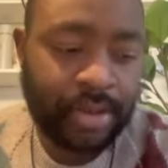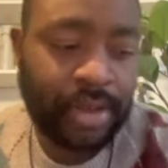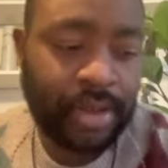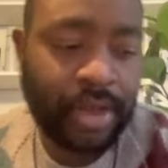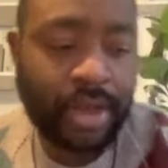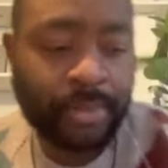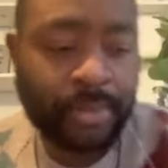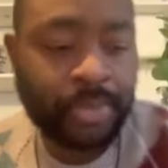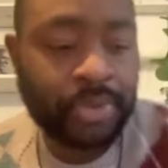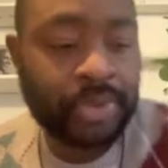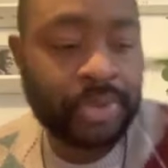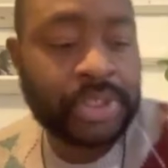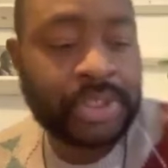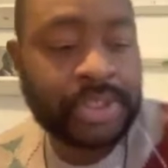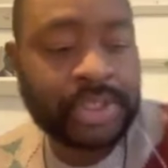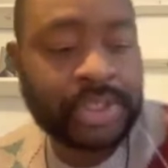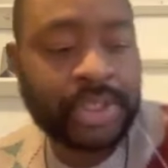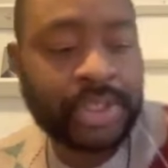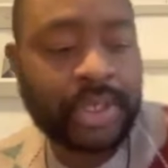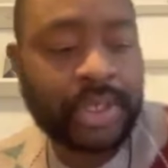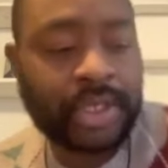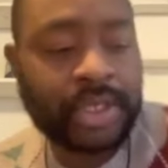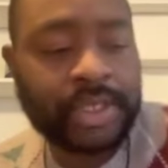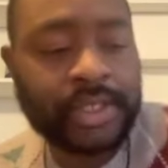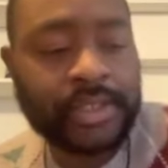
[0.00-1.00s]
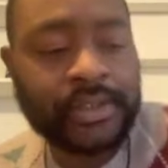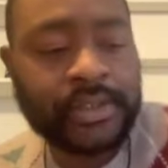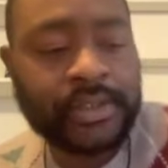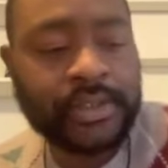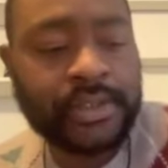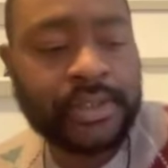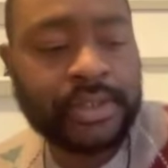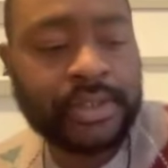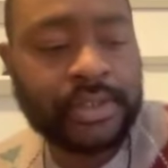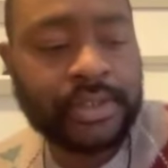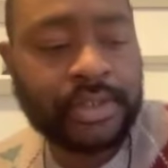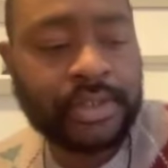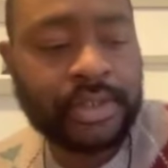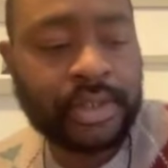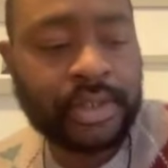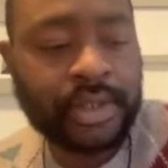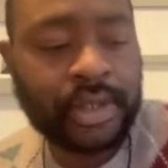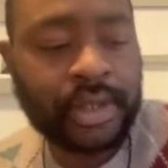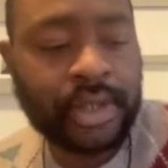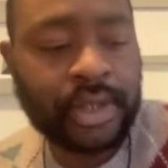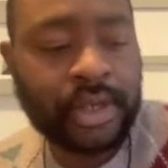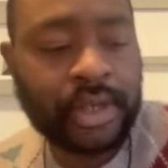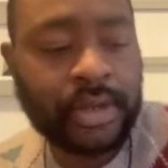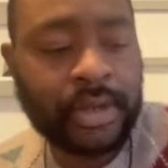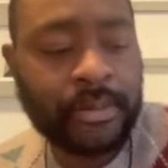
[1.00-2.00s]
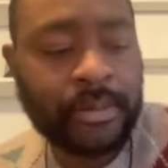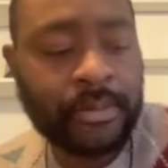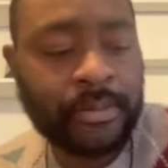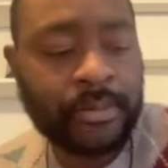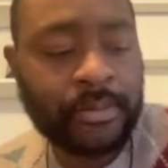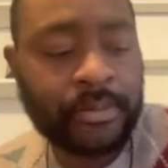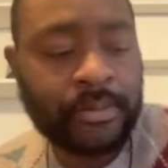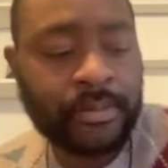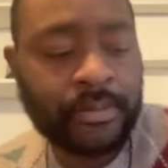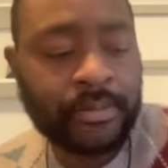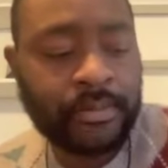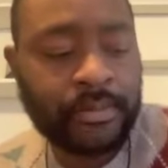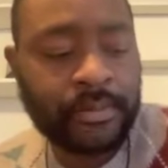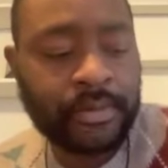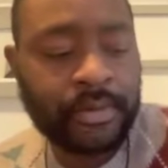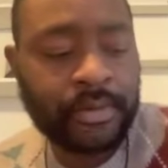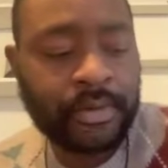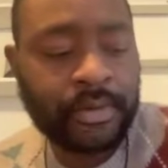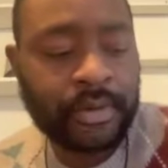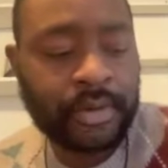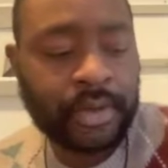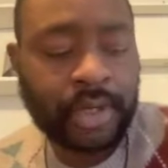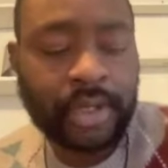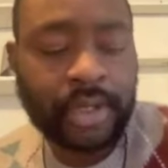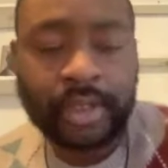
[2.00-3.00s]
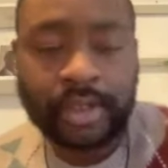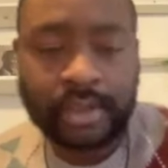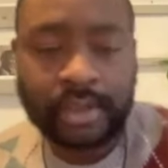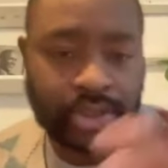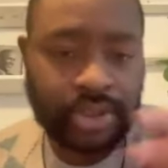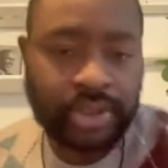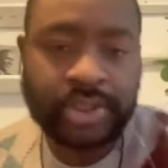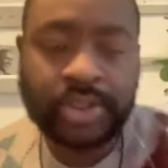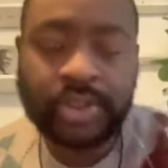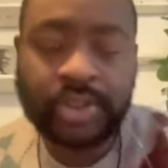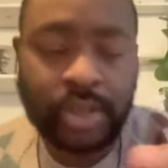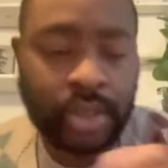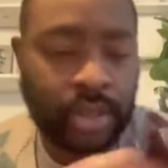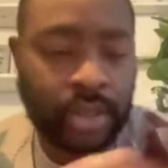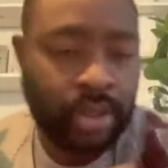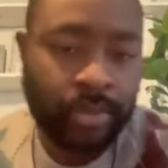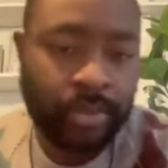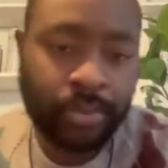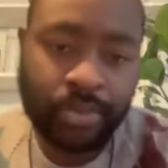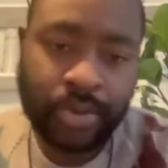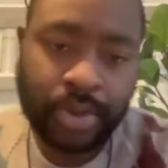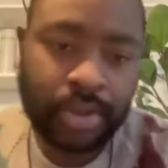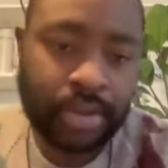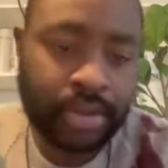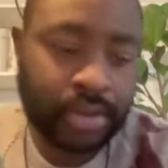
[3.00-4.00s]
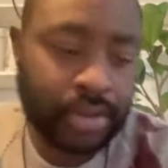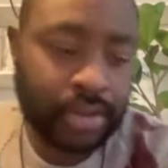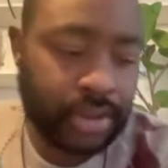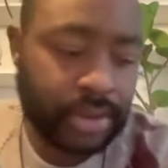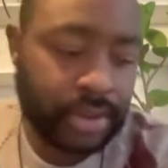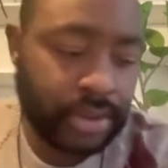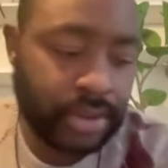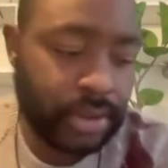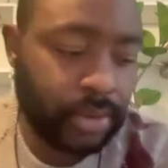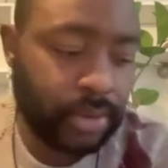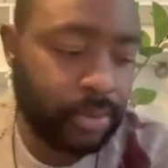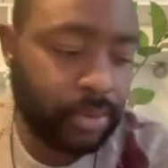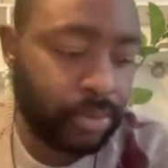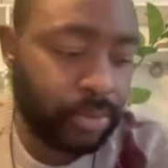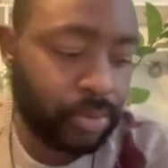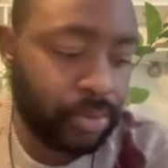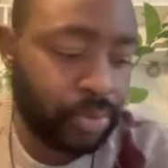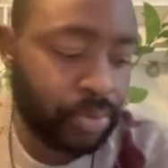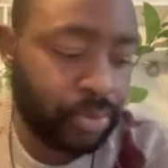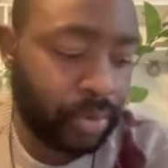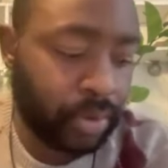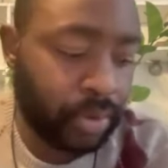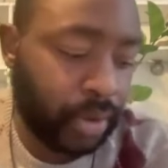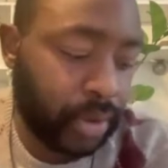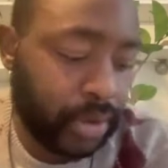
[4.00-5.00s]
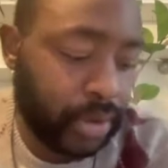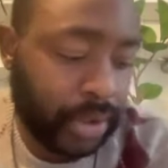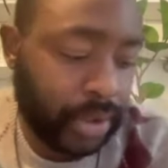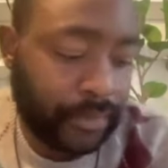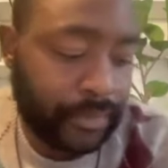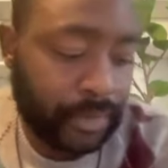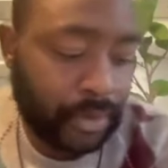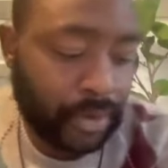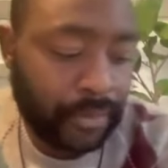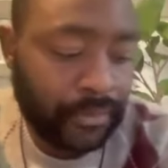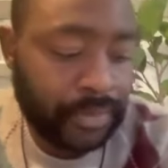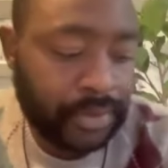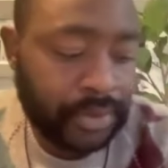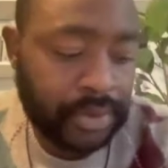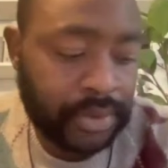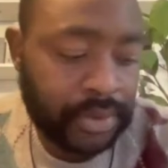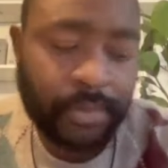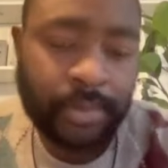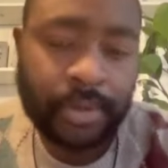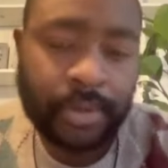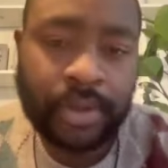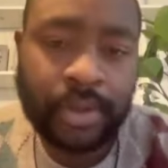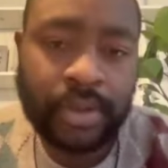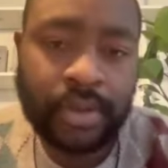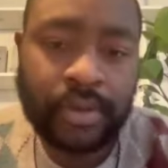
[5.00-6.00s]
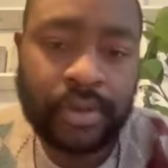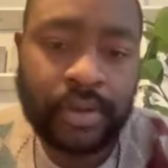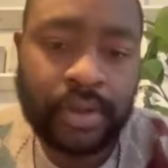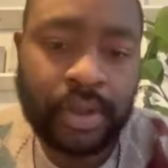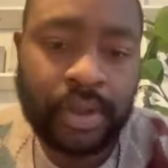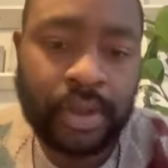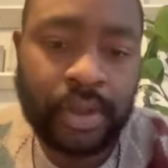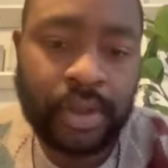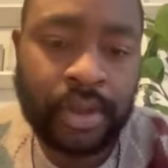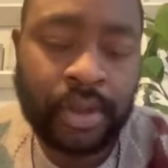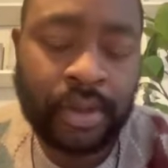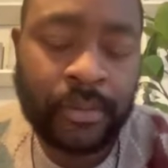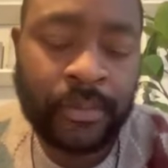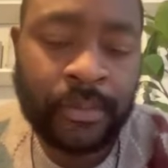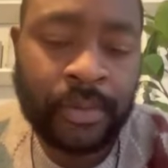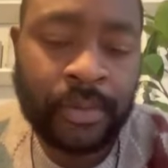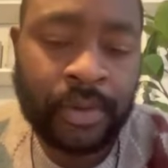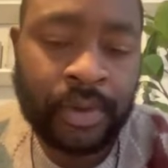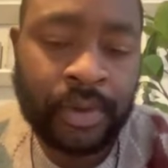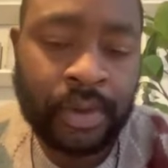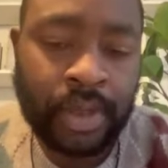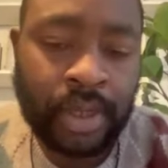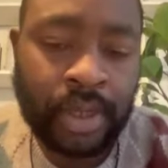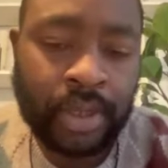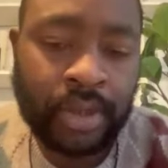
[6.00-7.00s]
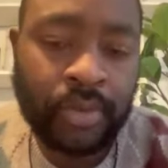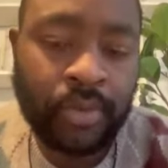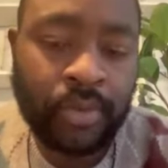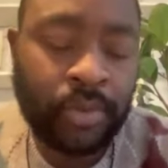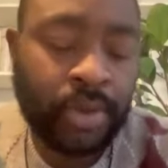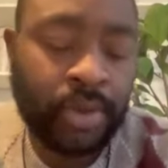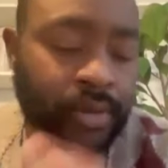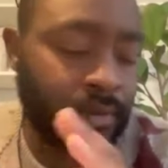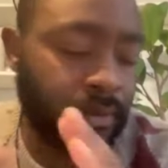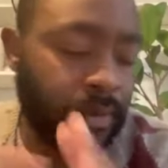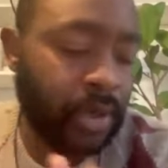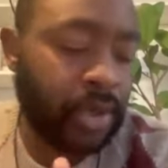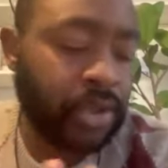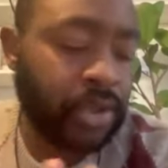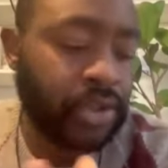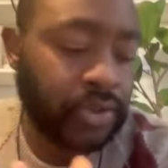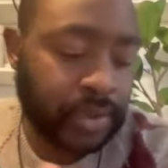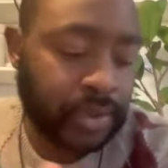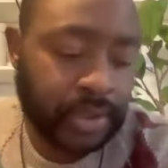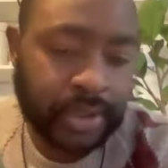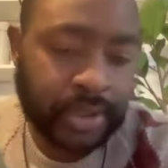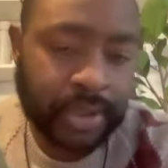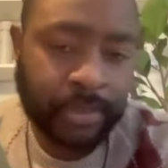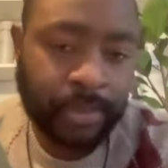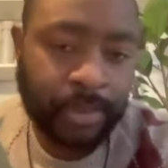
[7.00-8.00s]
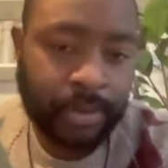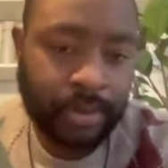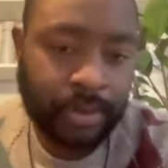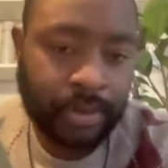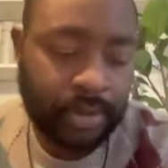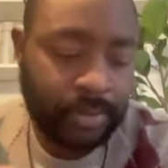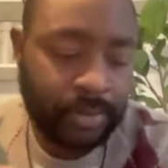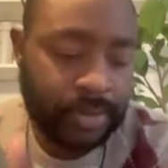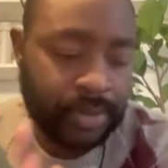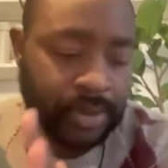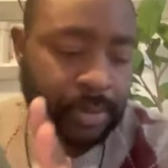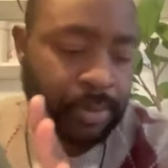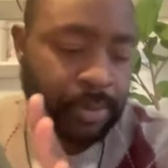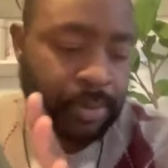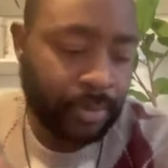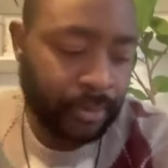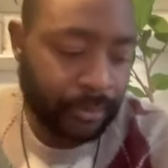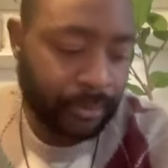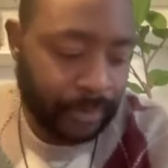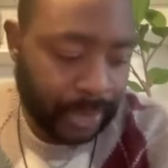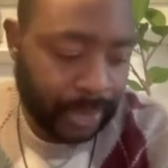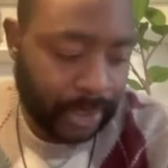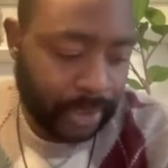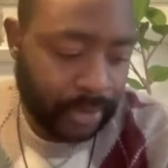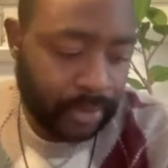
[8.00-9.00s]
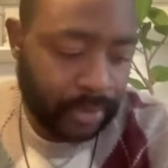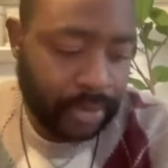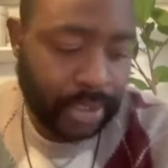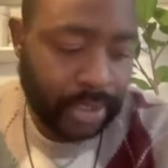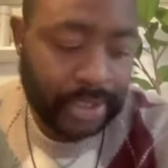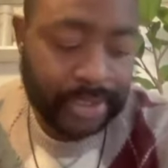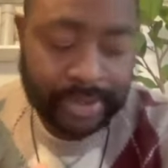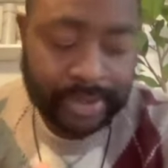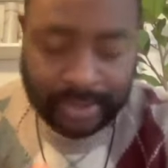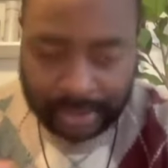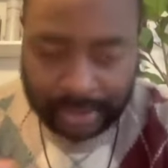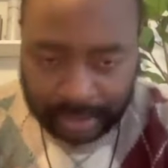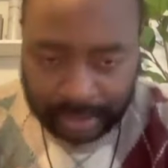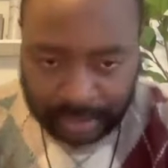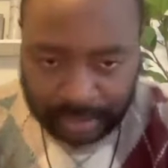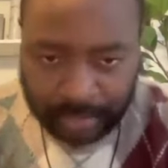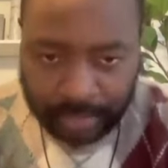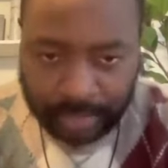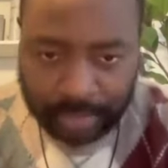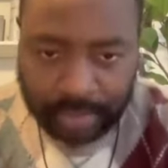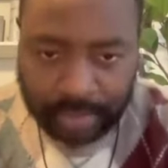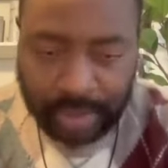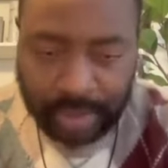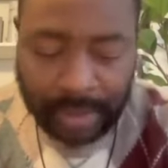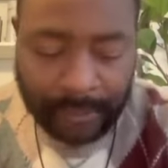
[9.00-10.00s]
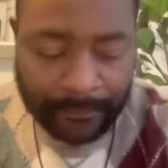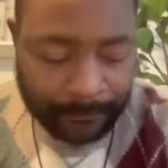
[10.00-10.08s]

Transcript: Potencia is, and she's going to elaborate on this and probably have a conversation about it. I think what is very interesting about them is to provide accessible,